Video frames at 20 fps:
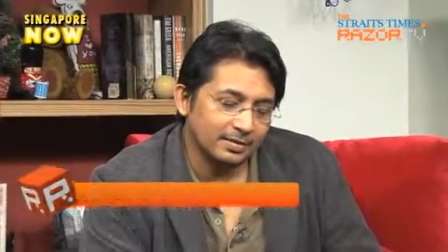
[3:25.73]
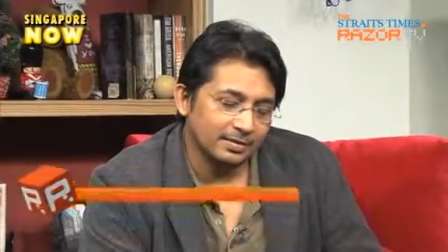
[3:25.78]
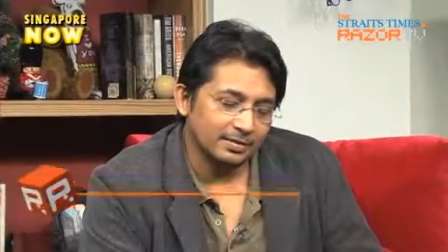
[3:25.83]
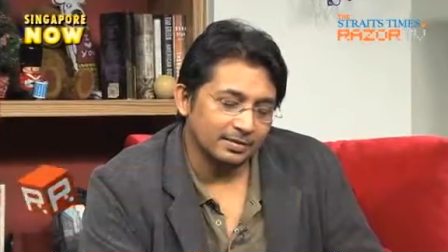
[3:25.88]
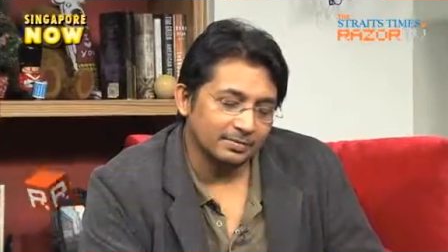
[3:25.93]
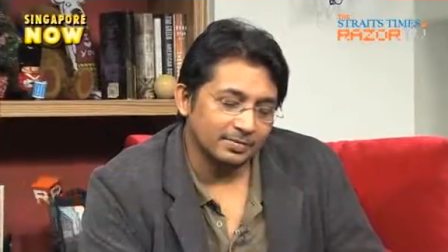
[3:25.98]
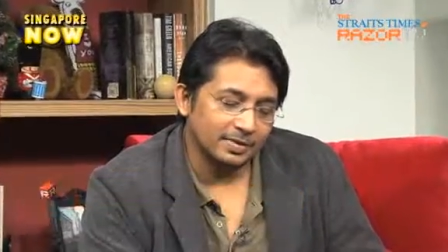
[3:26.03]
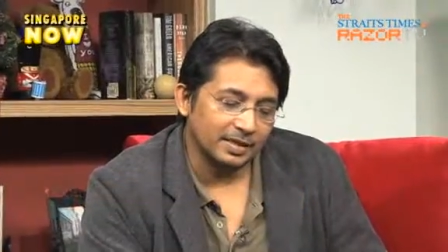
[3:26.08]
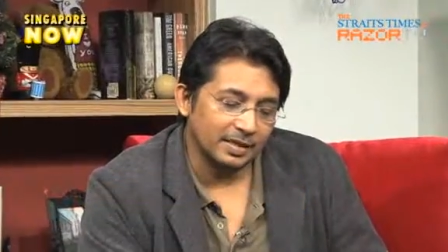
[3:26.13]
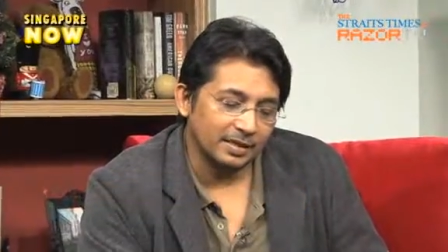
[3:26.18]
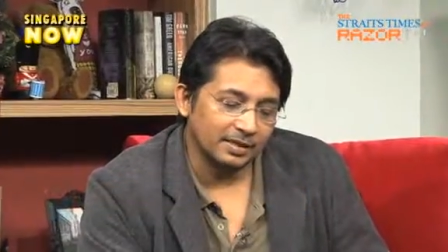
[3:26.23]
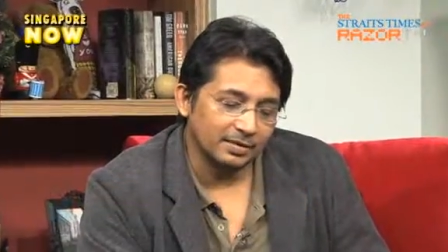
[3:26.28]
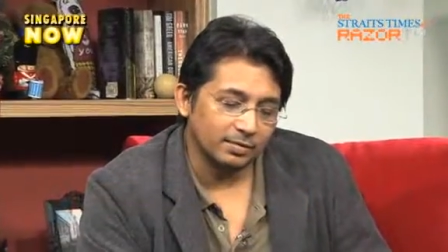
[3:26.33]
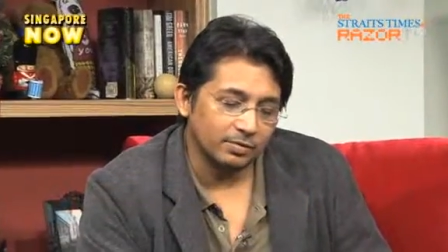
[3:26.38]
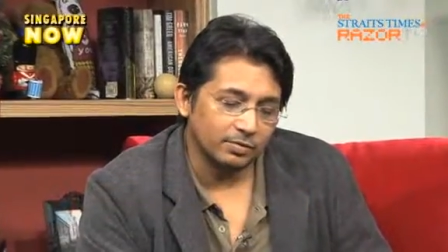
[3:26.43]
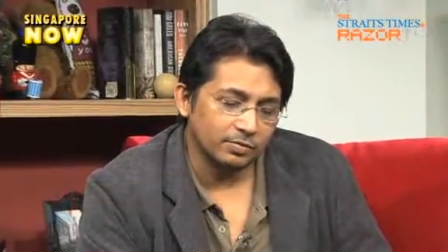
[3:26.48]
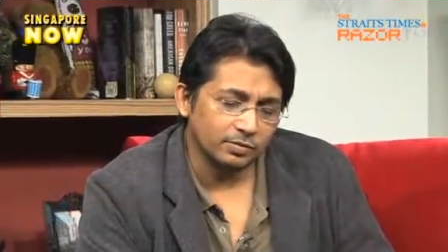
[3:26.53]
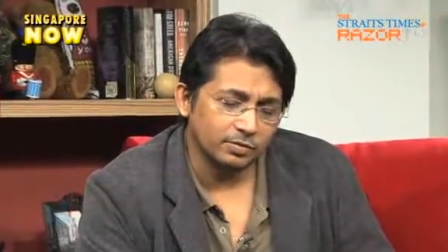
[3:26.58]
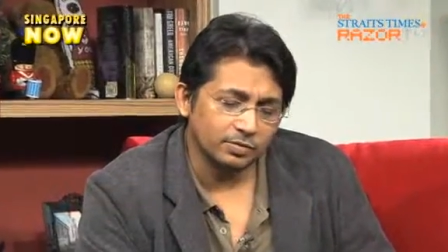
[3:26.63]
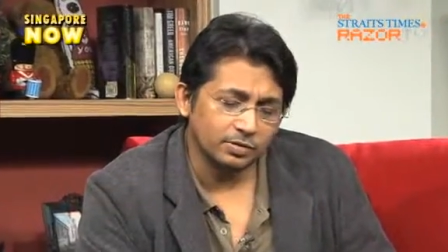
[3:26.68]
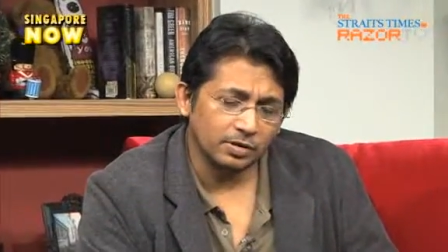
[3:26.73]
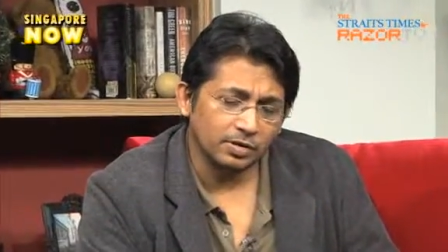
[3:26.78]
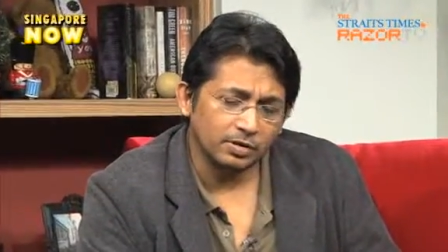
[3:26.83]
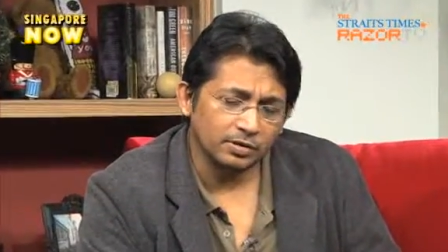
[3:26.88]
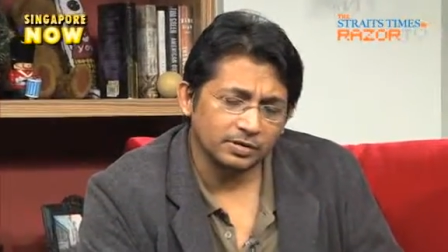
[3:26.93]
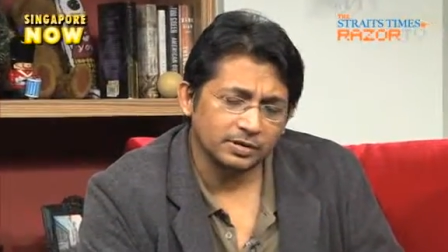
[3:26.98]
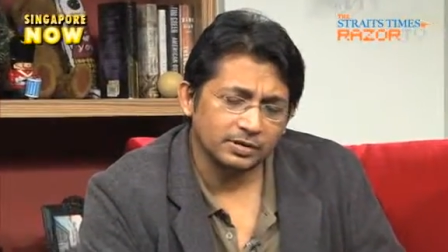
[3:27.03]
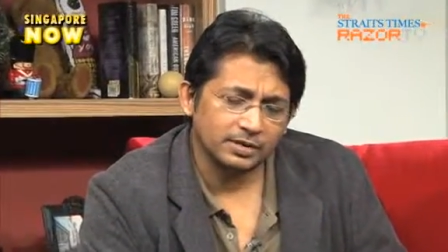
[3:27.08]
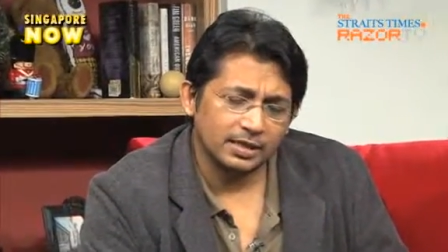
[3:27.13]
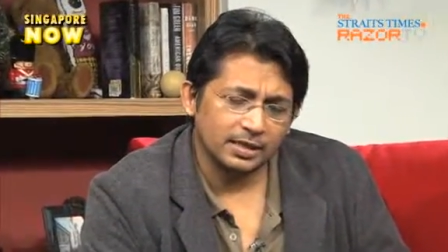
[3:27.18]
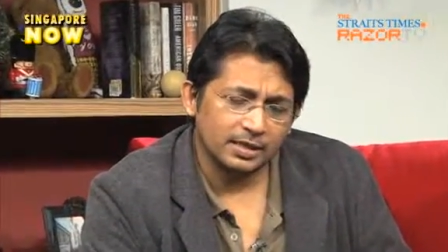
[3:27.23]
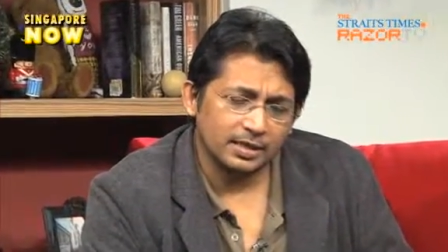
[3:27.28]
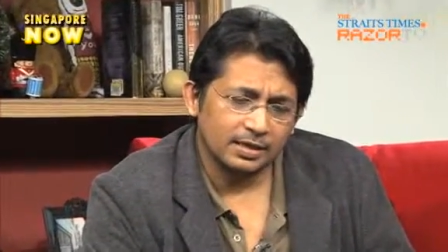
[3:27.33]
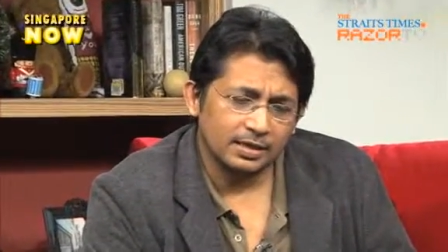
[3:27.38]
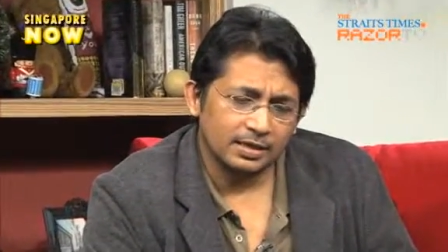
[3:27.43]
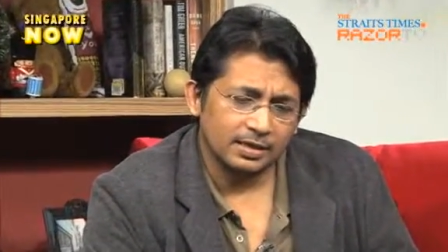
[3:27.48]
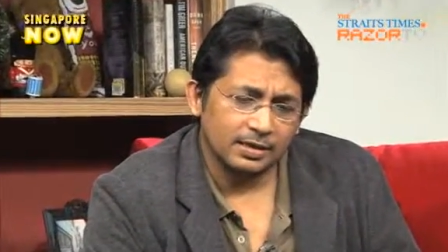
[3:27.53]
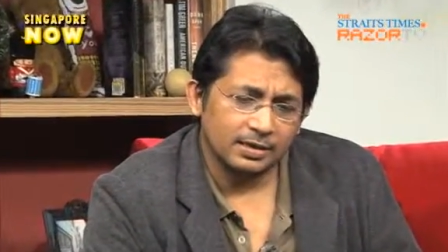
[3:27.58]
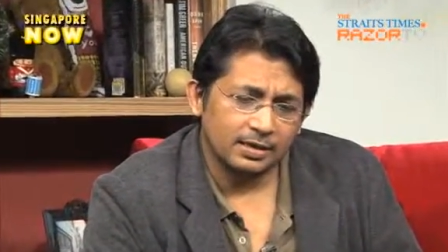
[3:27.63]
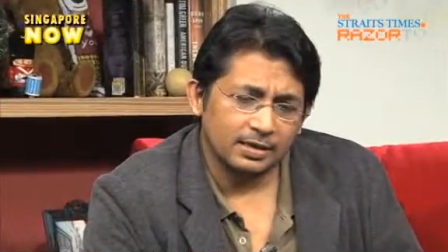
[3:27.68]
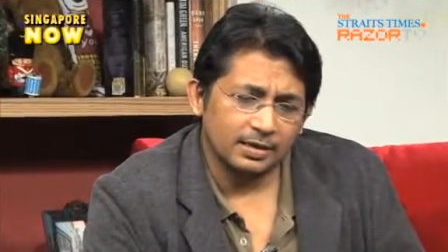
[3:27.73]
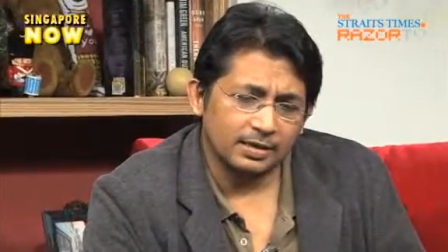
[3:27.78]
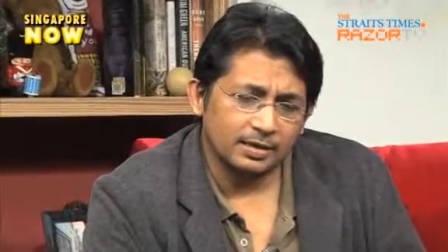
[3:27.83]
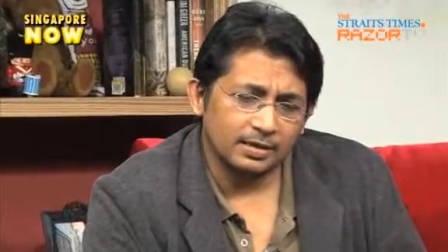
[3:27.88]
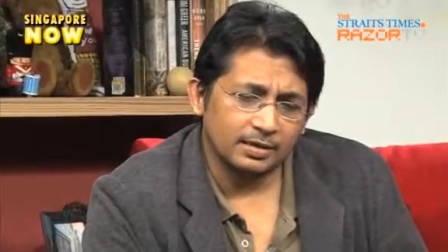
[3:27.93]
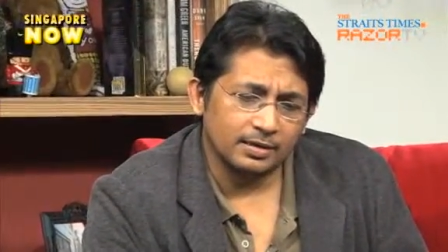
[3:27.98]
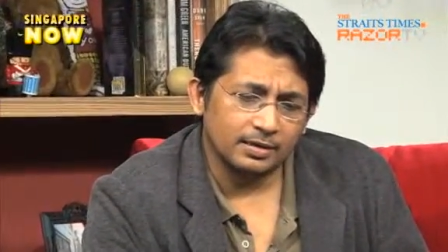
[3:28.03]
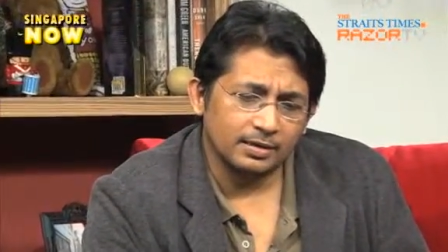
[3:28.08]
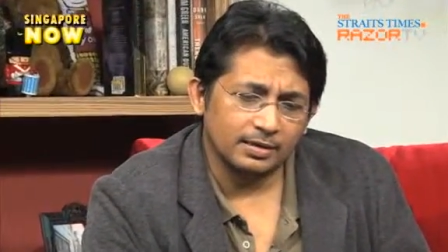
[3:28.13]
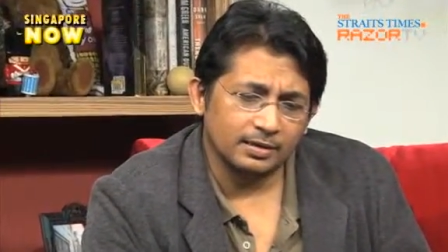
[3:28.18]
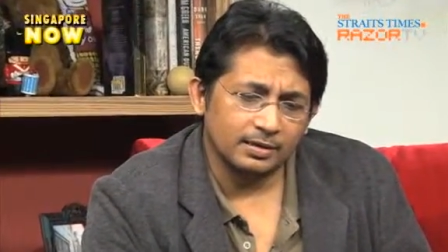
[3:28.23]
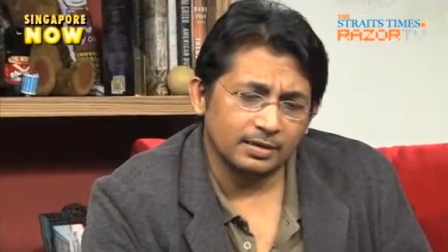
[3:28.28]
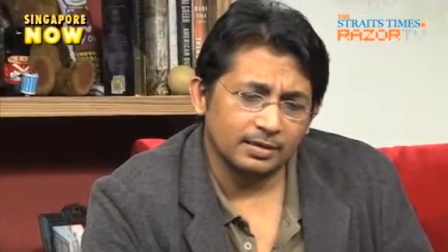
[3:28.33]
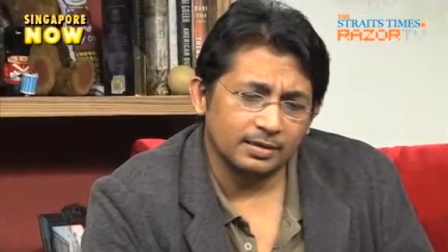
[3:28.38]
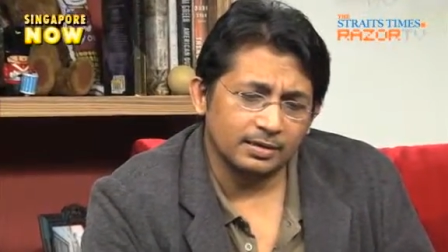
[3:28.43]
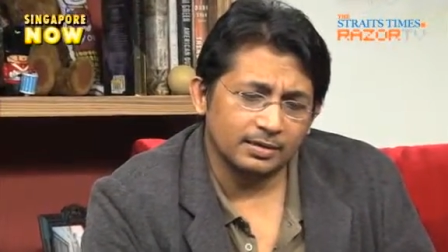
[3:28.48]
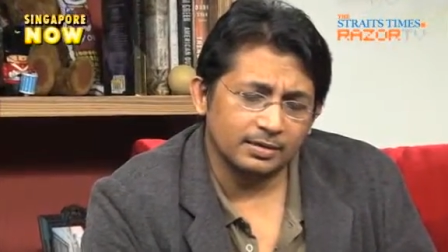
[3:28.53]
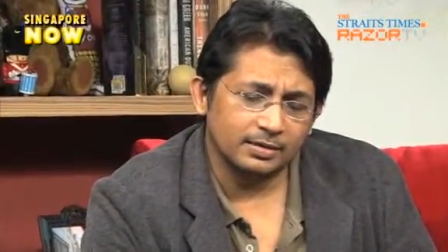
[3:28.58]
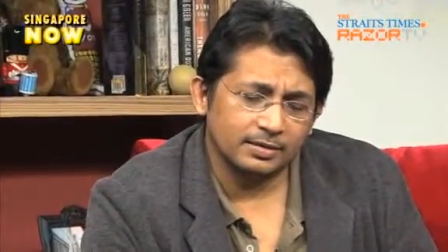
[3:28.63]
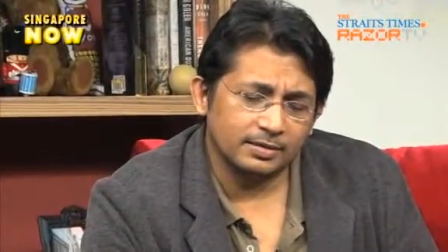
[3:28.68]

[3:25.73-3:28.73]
uh, behind closed doors. Uh,